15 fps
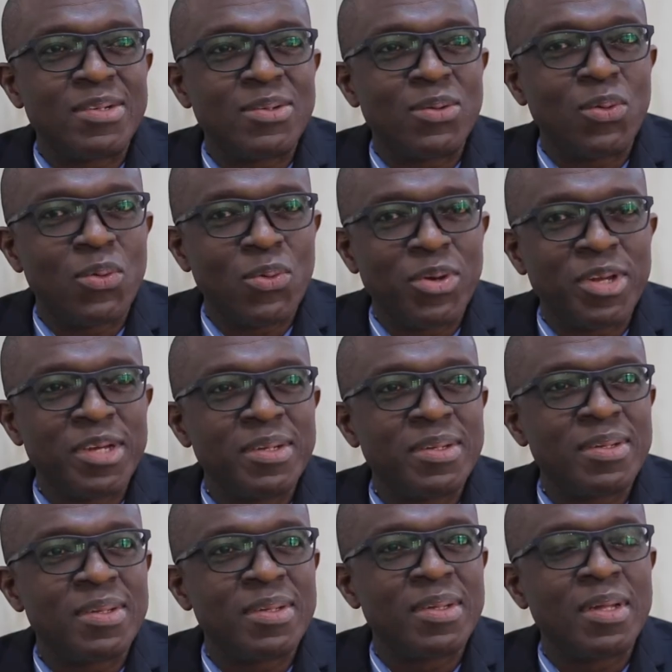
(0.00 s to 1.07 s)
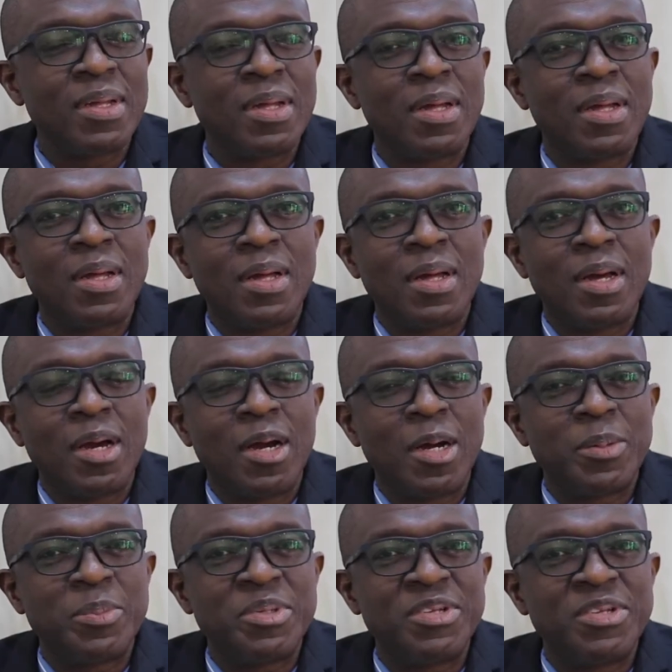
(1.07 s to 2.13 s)
Cyril Okoye, a
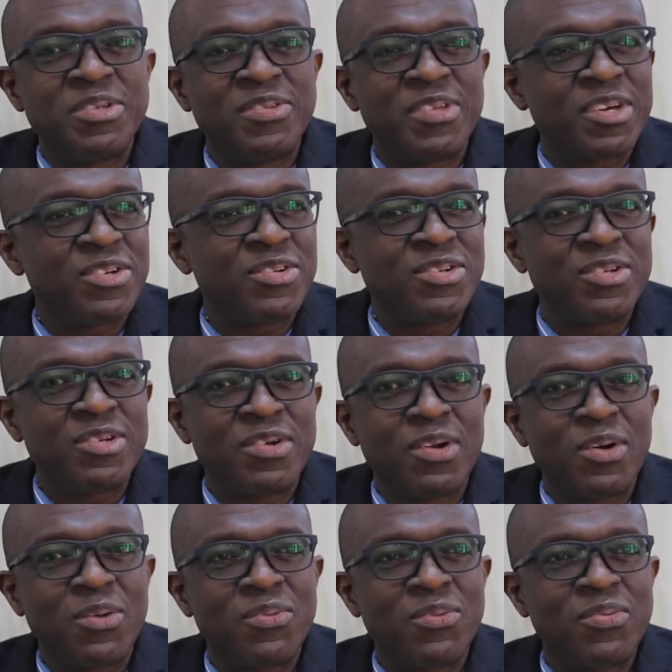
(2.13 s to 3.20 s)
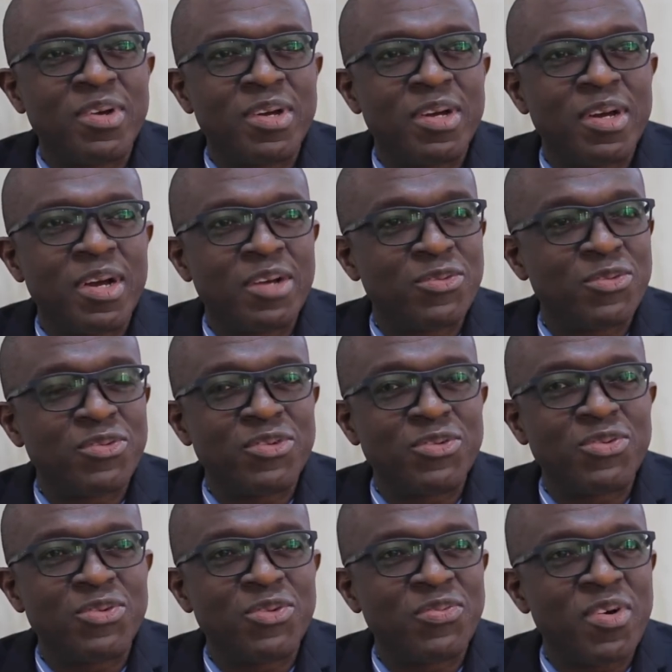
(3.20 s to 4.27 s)
Nigerian, used to be the Executive
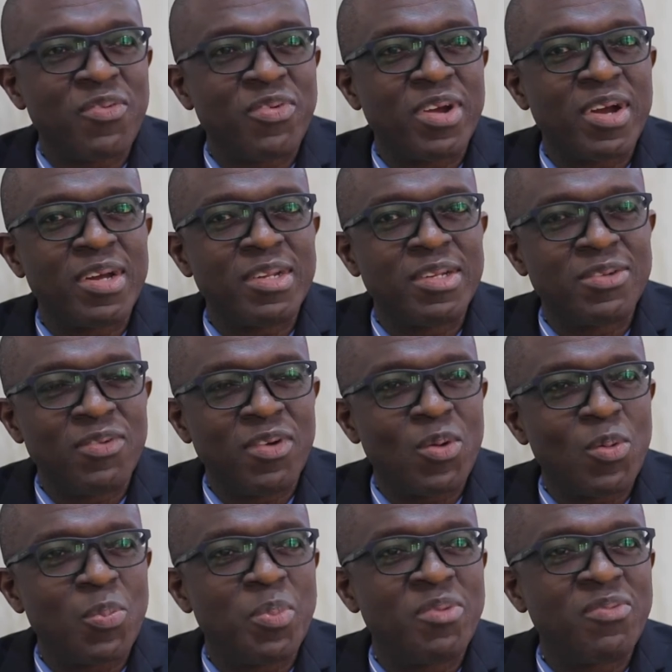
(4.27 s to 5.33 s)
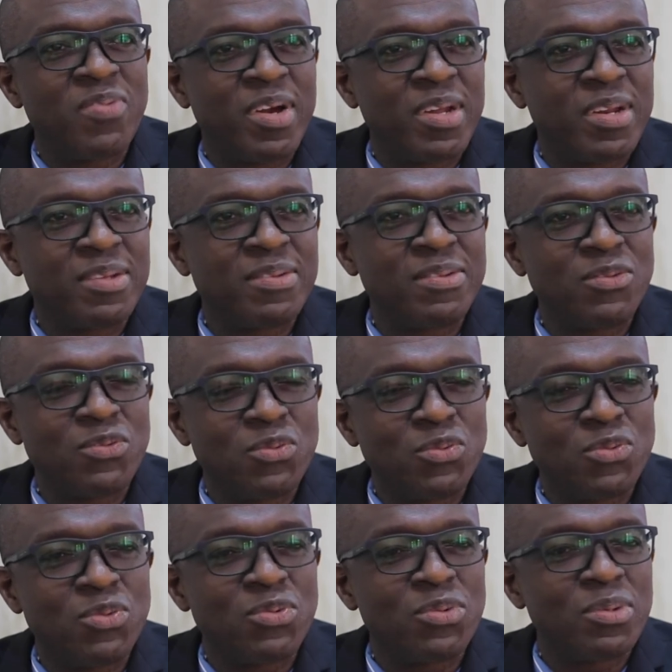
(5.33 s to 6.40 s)
Secretary of ANDFI, hence the
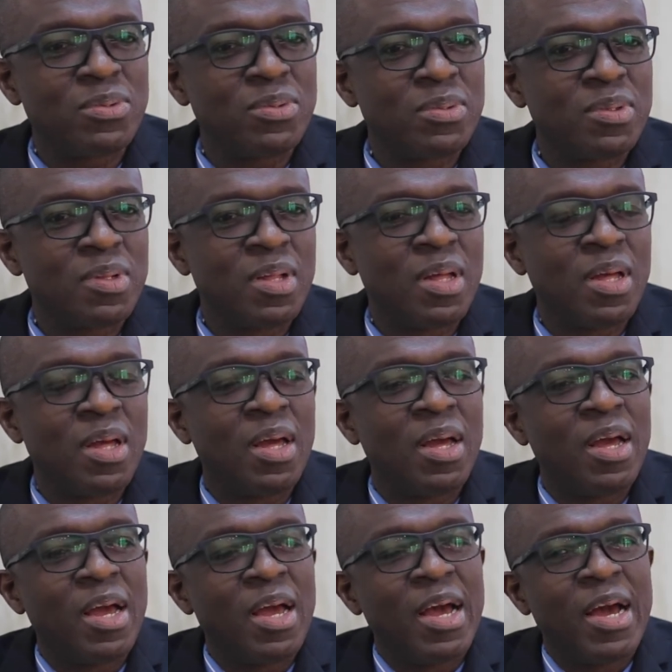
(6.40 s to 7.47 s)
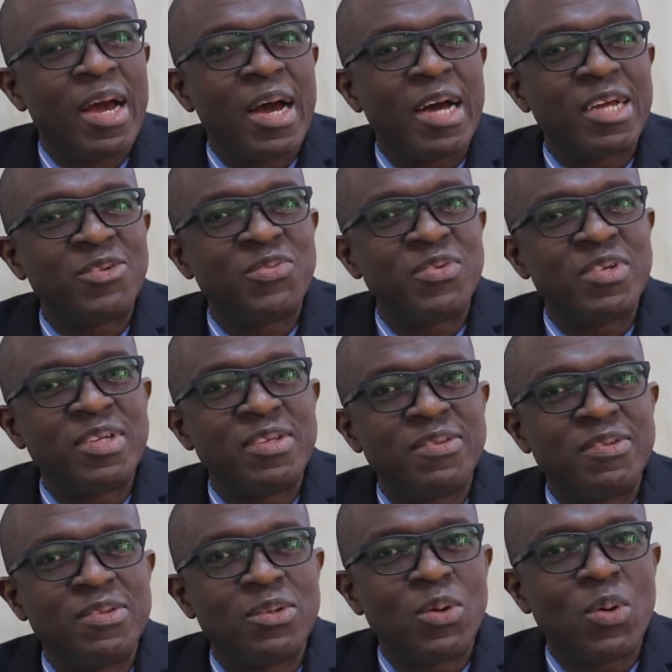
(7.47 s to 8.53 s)
enhanced relationship. ADFI
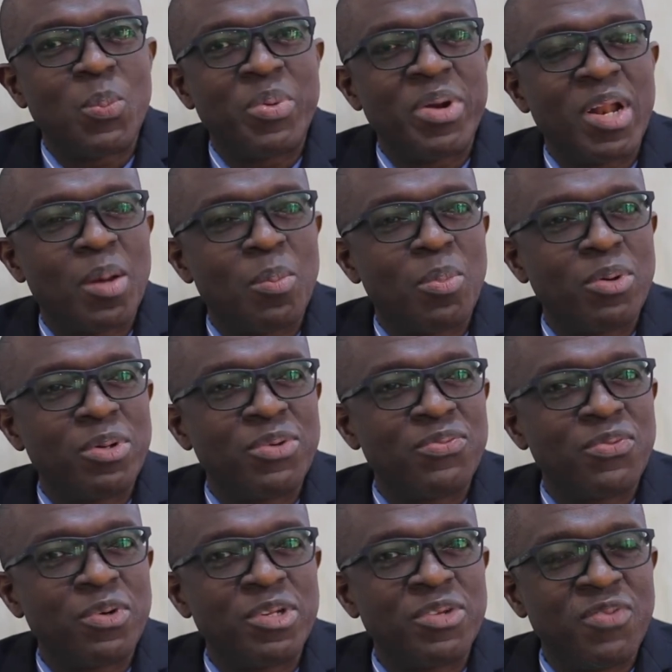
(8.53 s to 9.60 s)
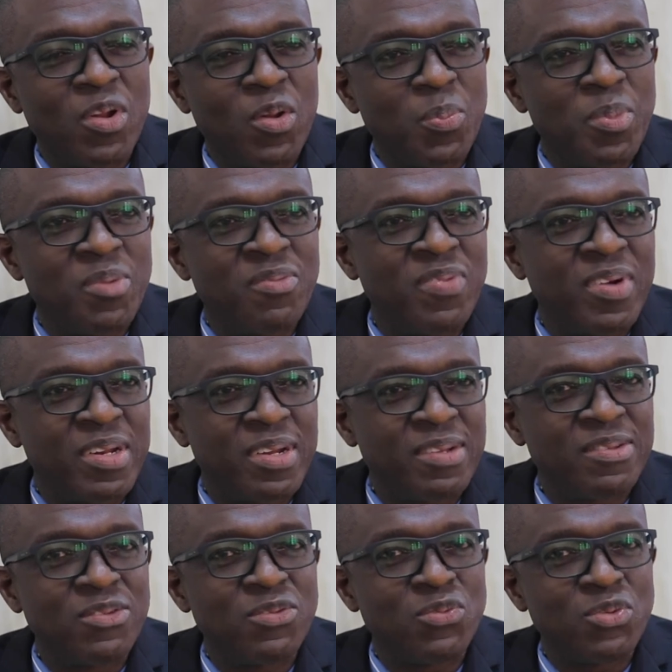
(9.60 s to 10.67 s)
is the umbrella body for development
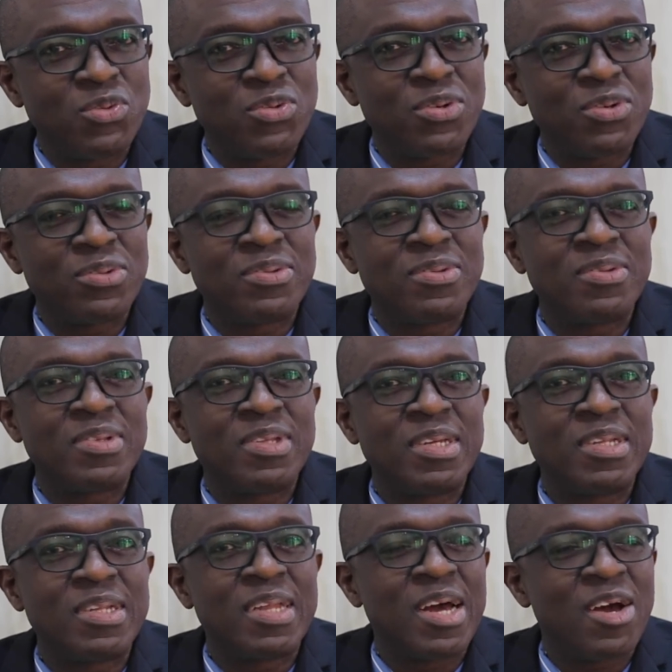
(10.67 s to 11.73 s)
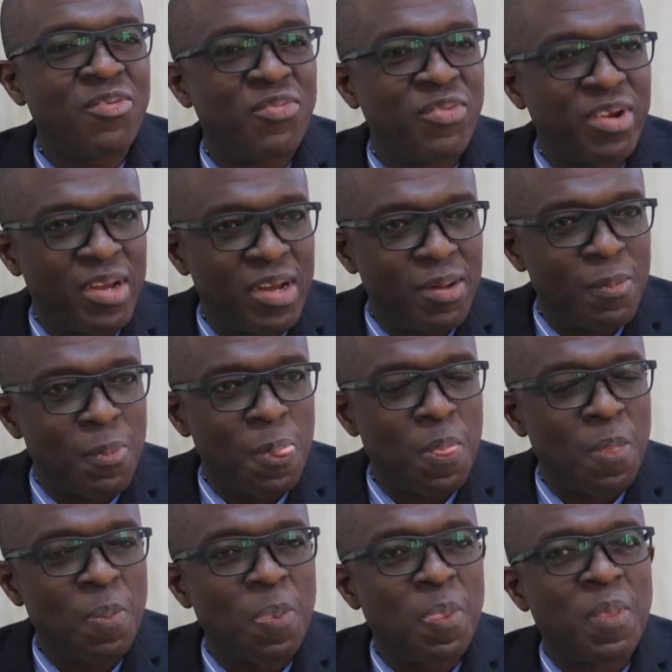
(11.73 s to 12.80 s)
finance institutions in Africa.
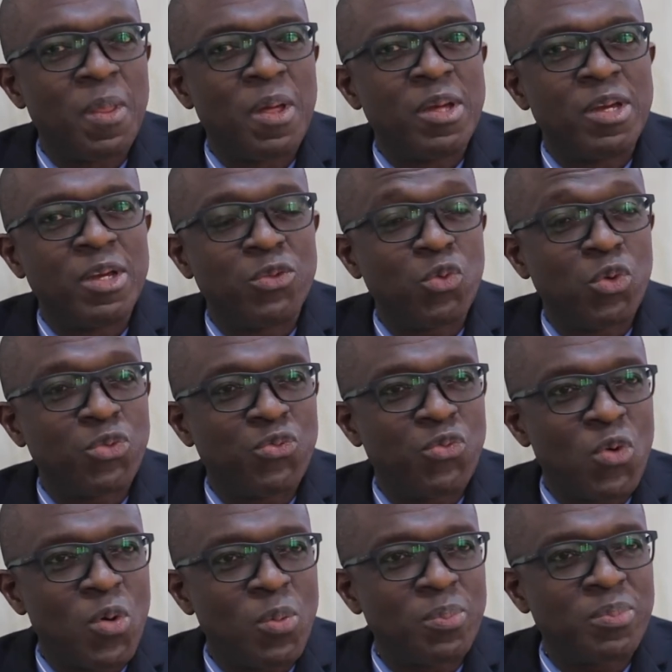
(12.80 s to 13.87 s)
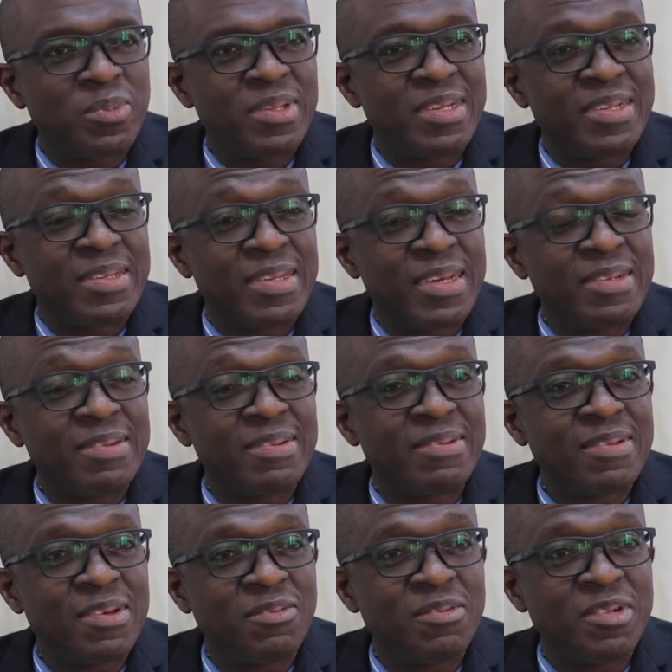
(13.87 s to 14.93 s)
It was formed in
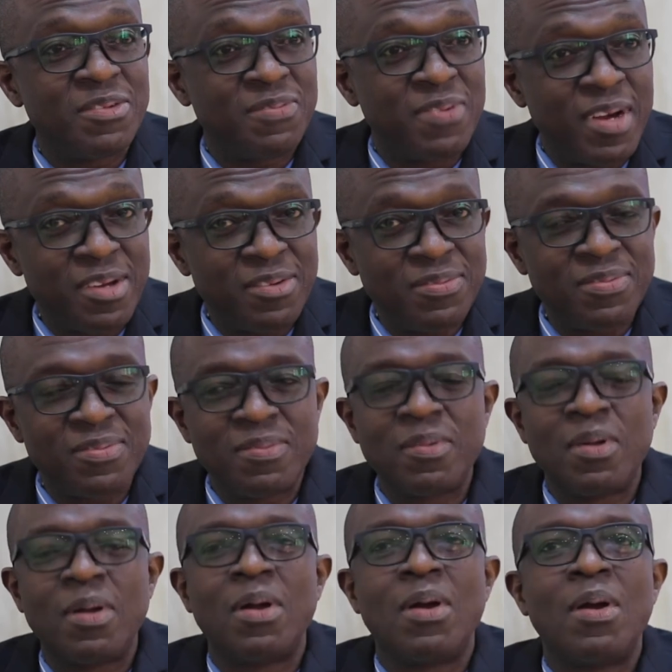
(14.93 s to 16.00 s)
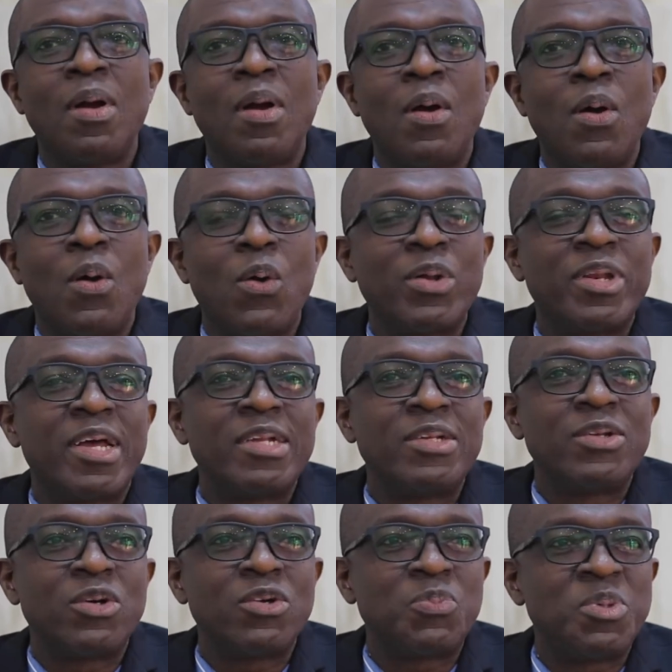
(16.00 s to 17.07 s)
1975 under
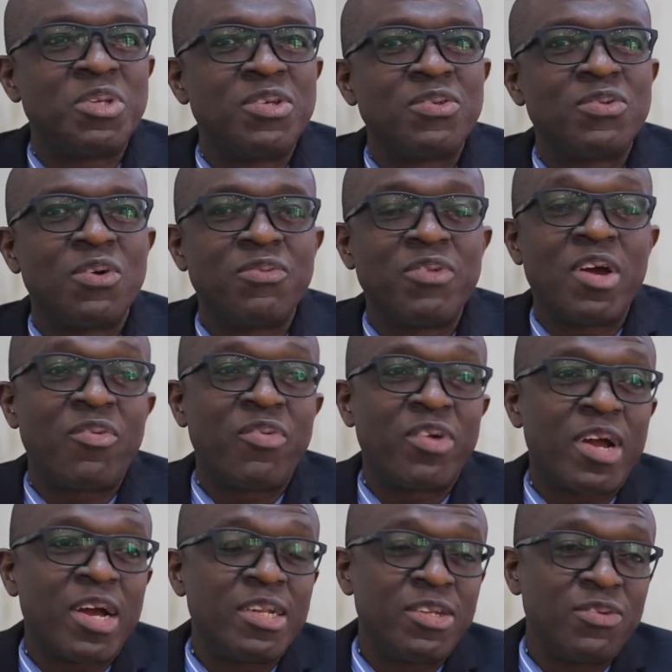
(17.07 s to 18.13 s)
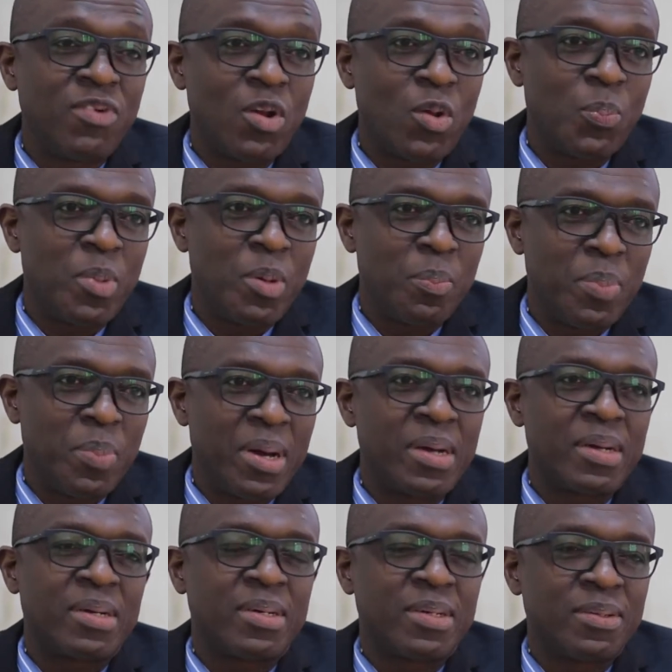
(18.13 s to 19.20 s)
the auspices of the African Development
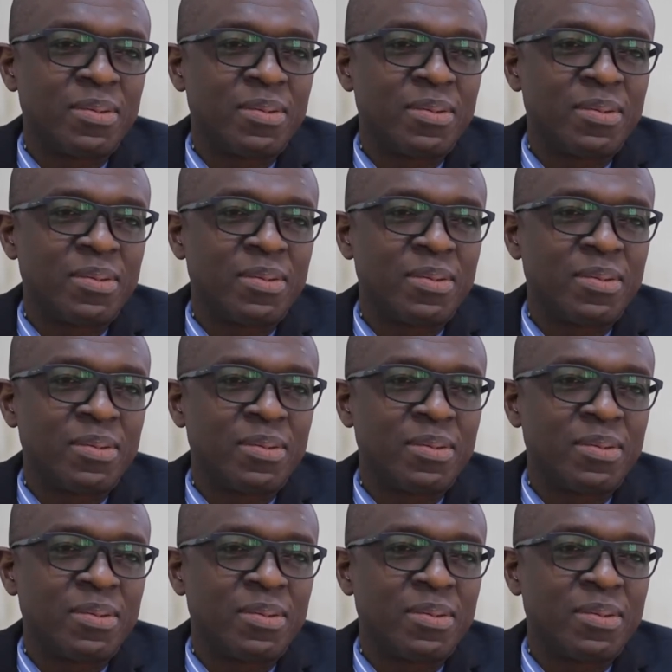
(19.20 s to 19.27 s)
Bank.